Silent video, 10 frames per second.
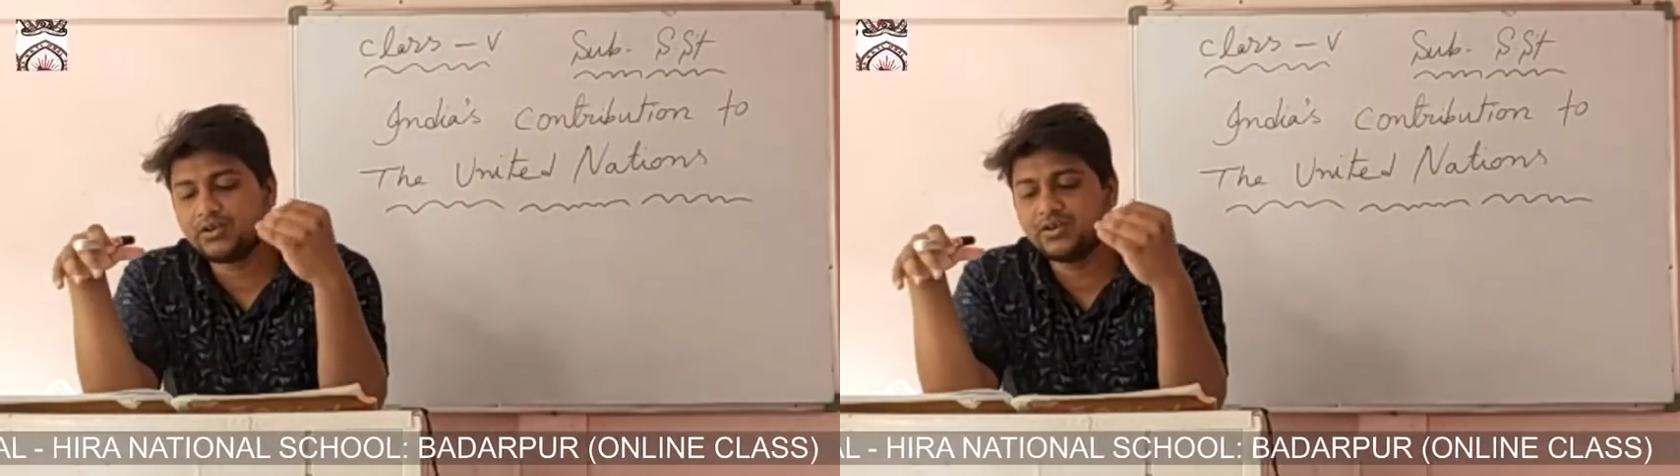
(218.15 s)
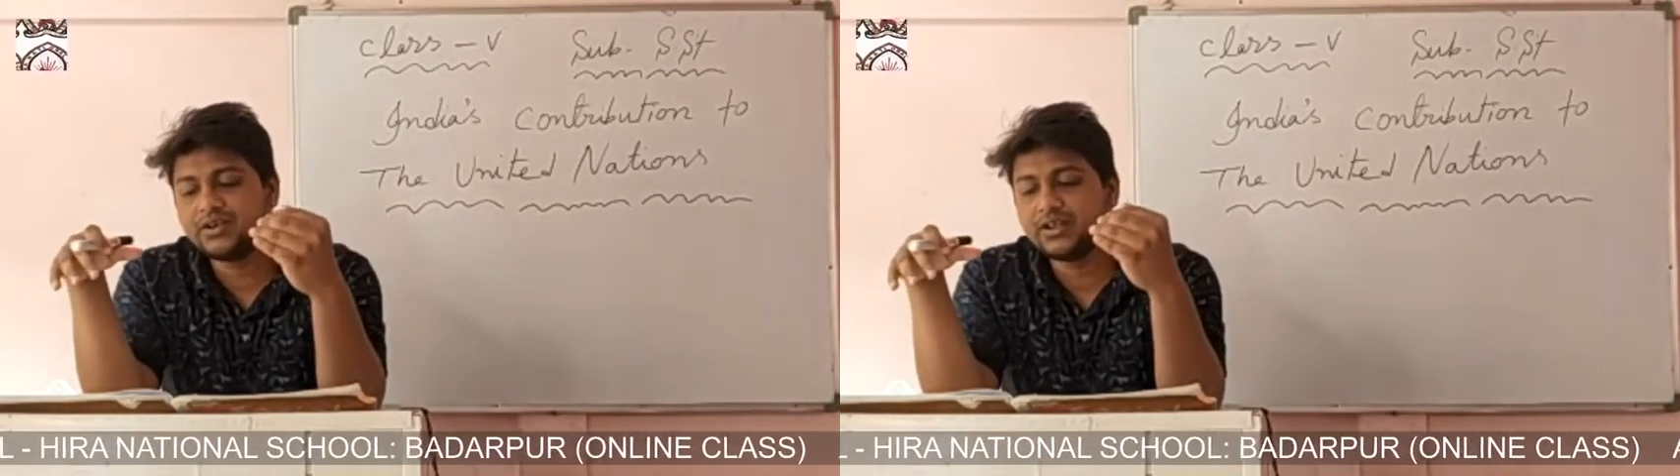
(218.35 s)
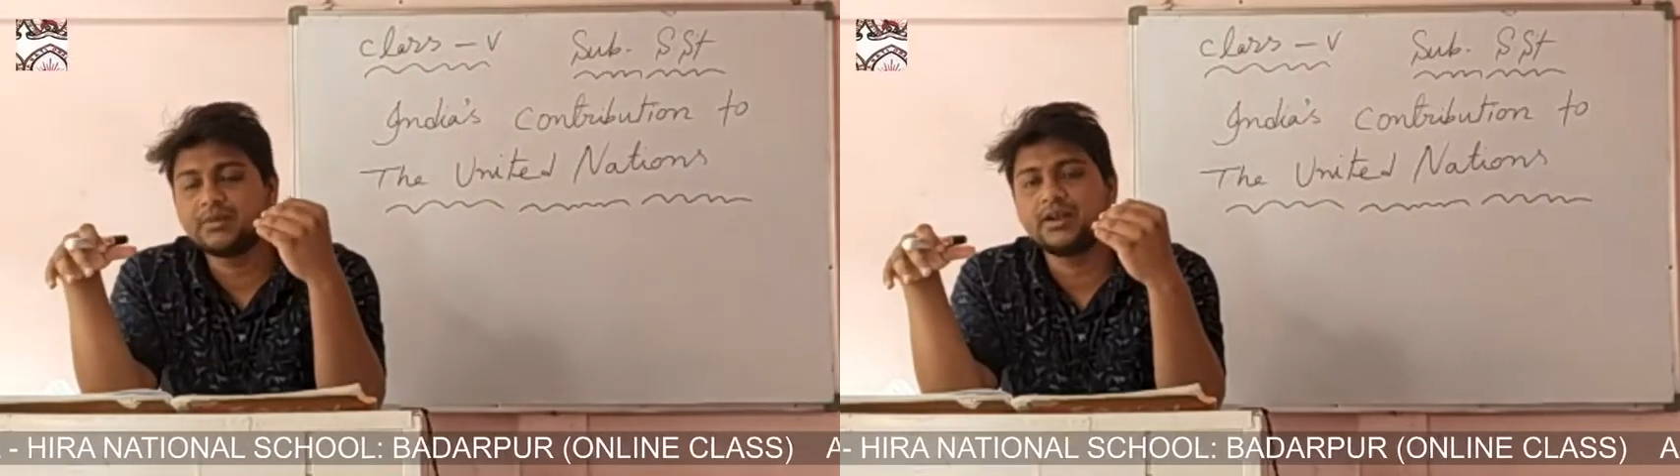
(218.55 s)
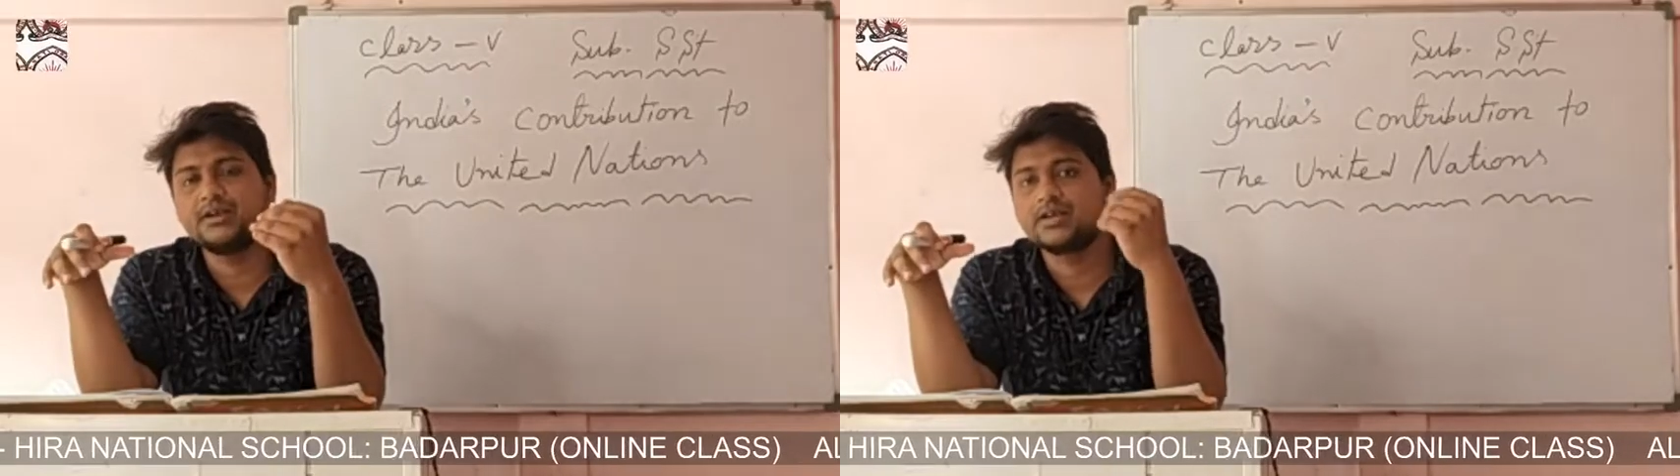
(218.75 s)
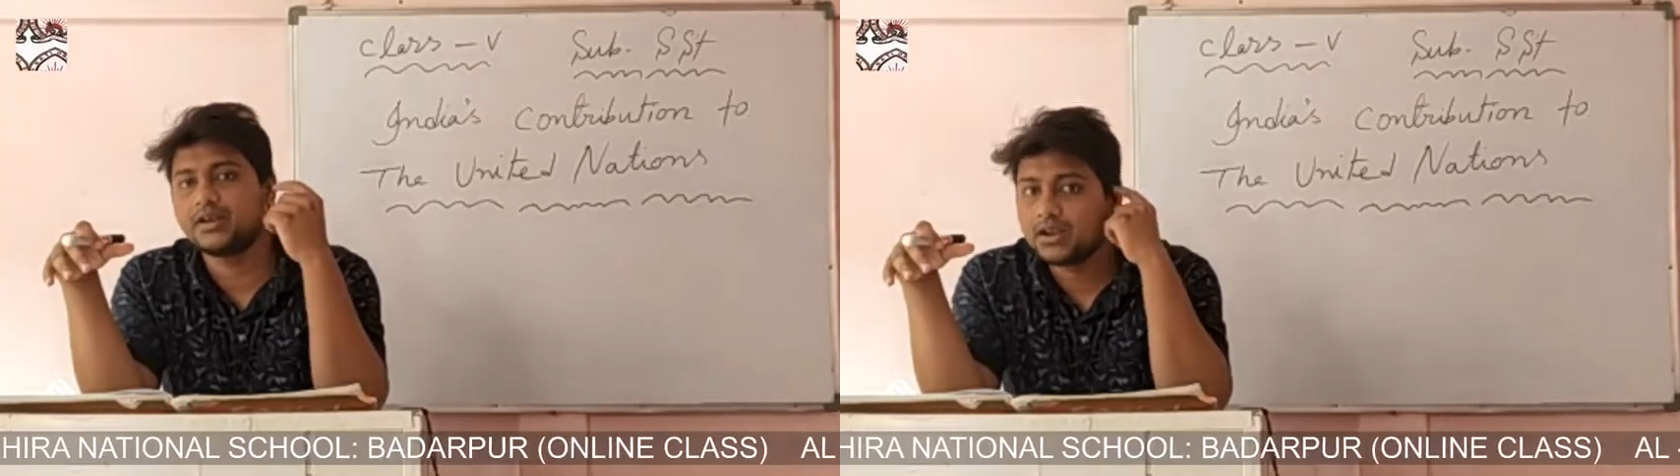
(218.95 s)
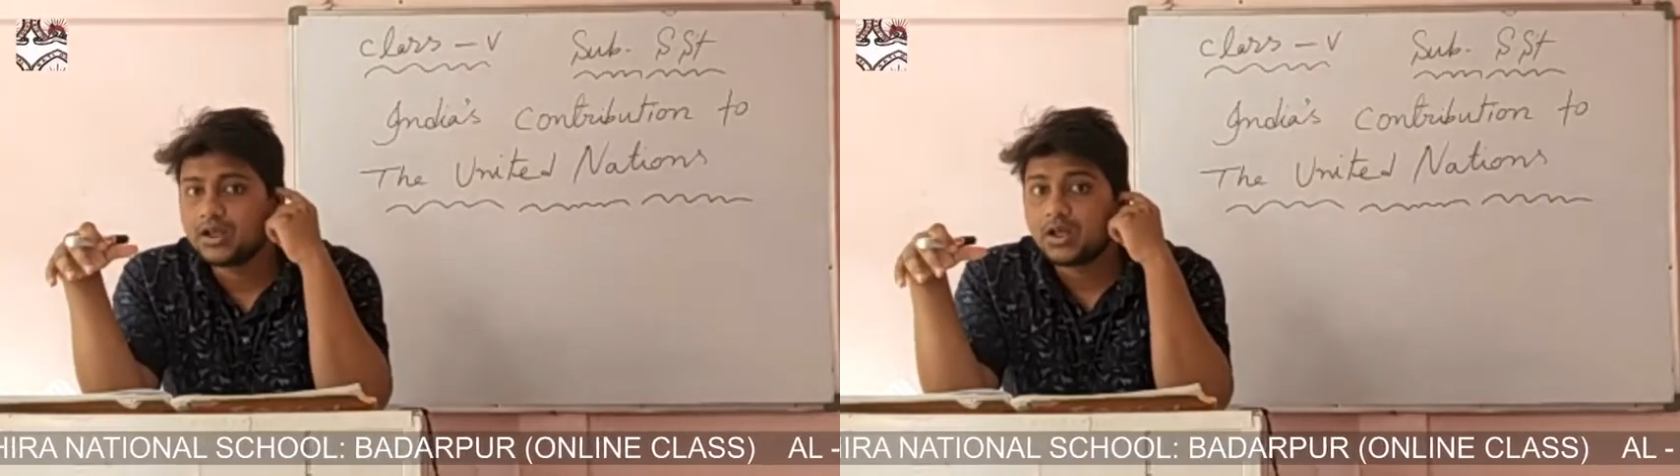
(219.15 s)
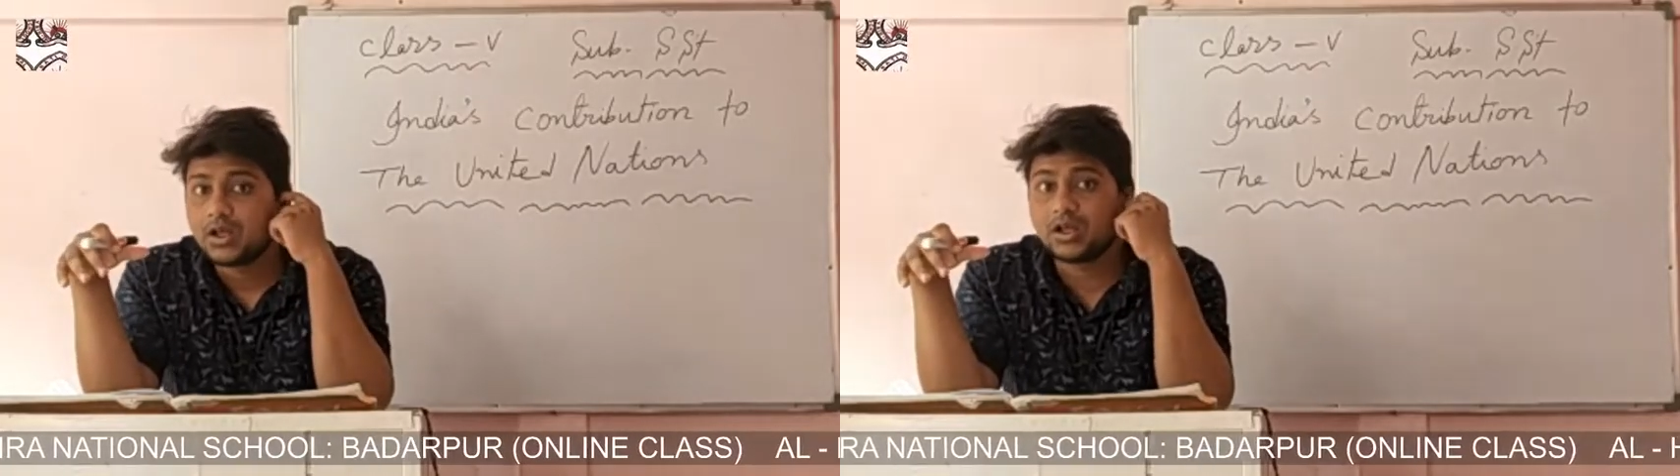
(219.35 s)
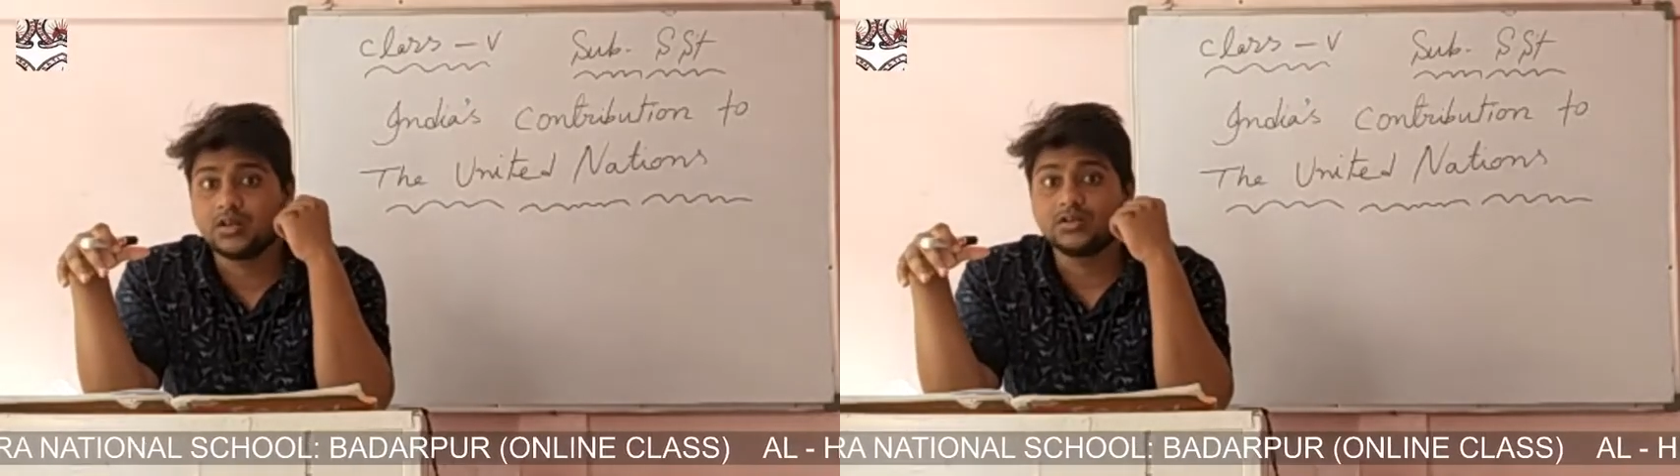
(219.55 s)
Indian military,
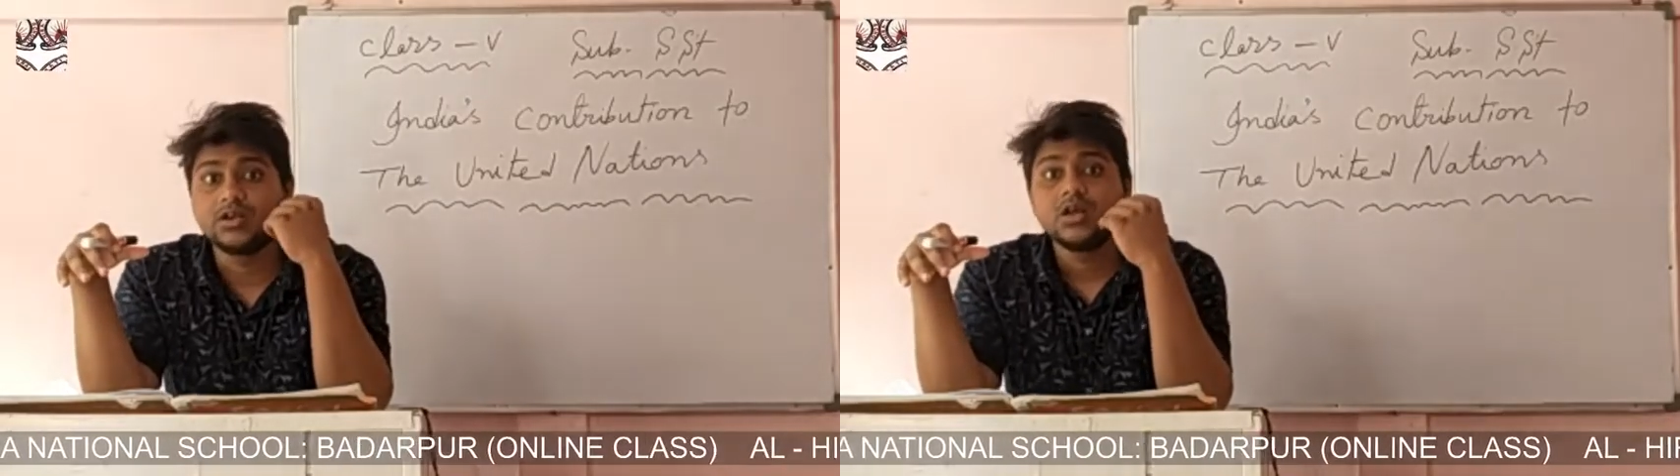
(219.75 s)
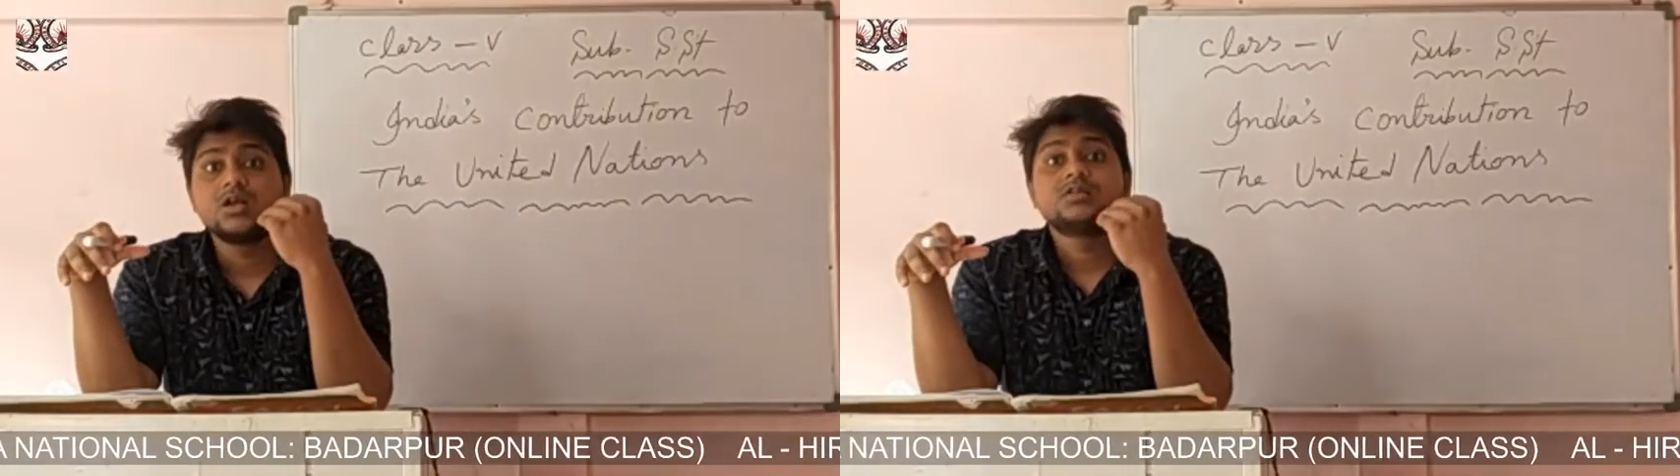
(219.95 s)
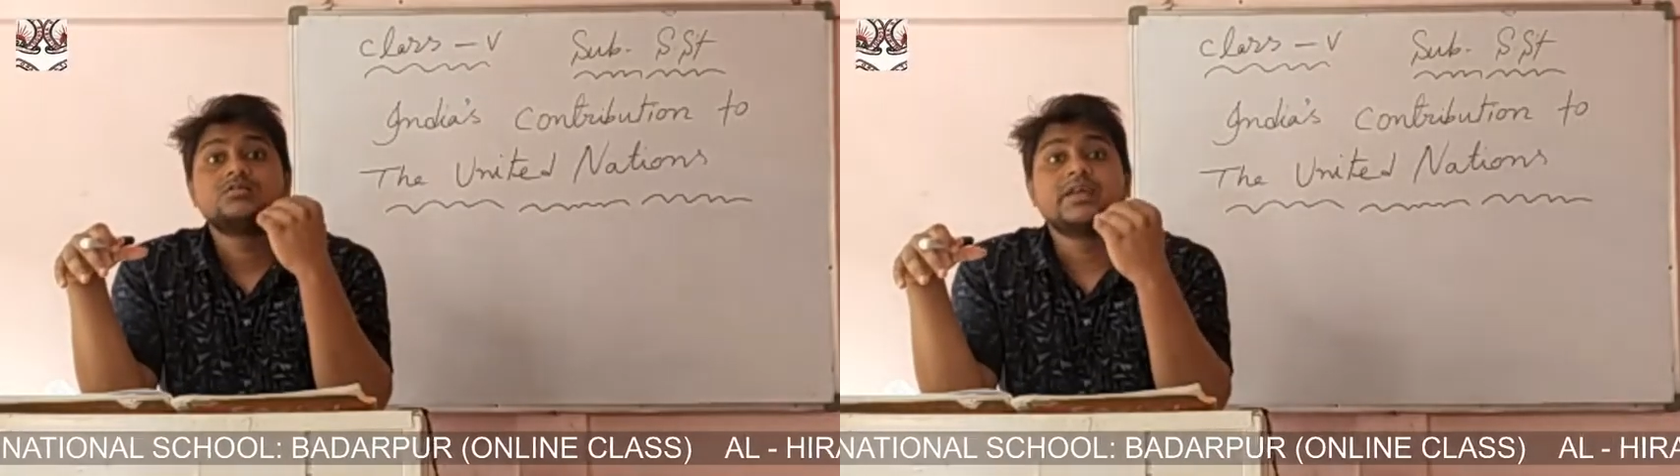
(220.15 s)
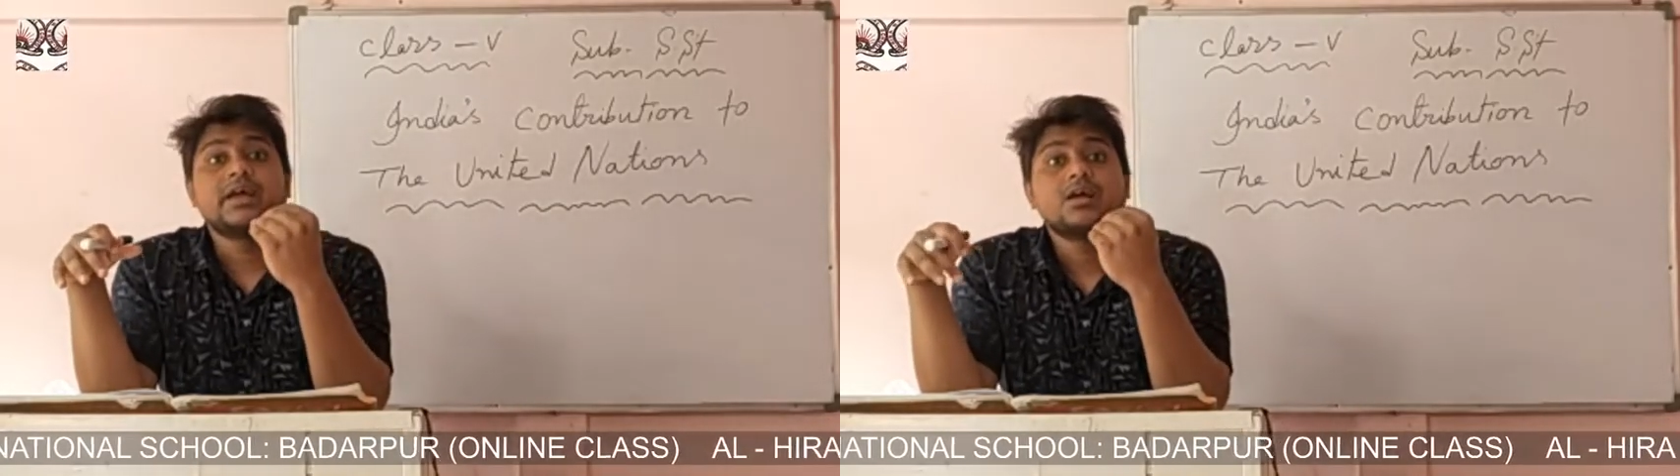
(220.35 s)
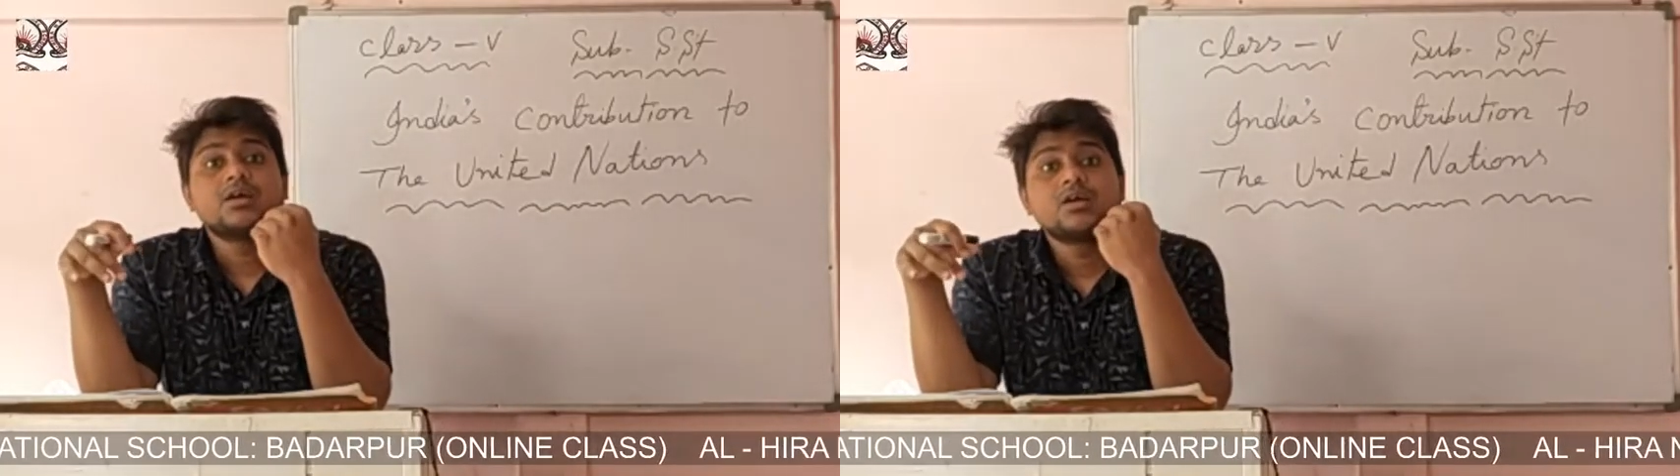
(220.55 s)
they